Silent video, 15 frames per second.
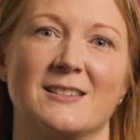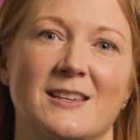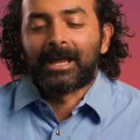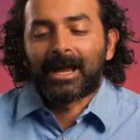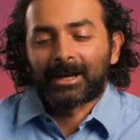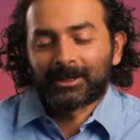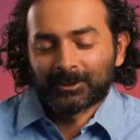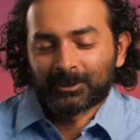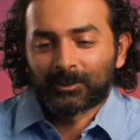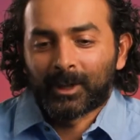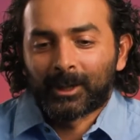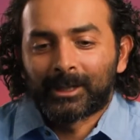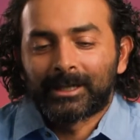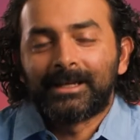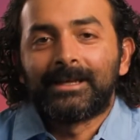An
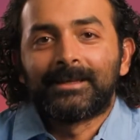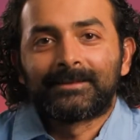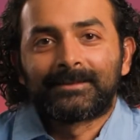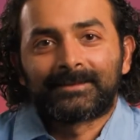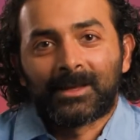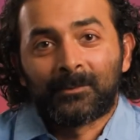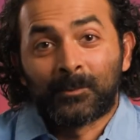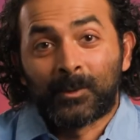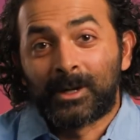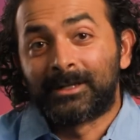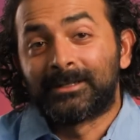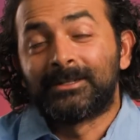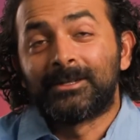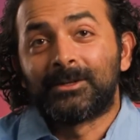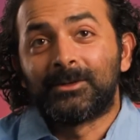actuary is
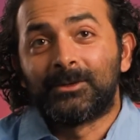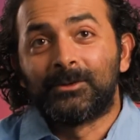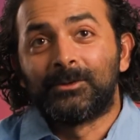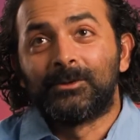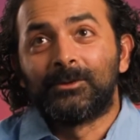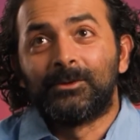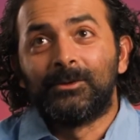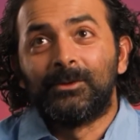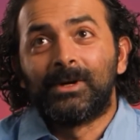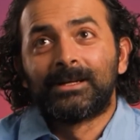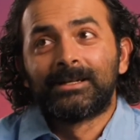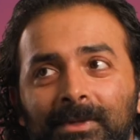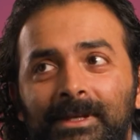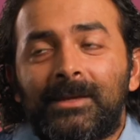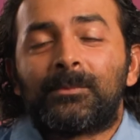someone who
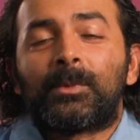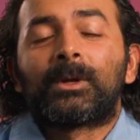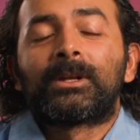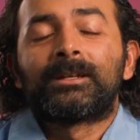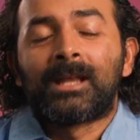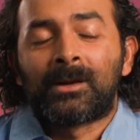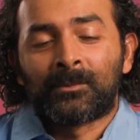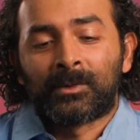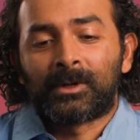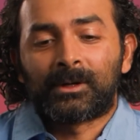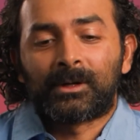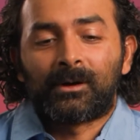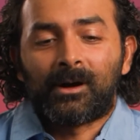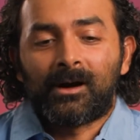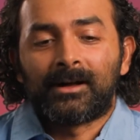can put a
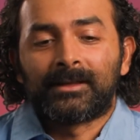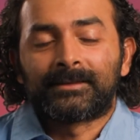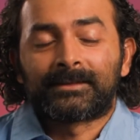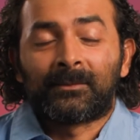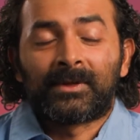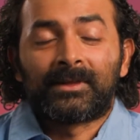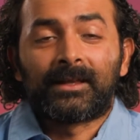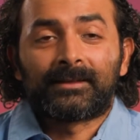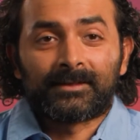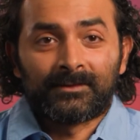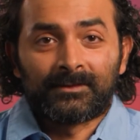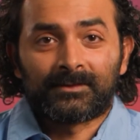number on something that's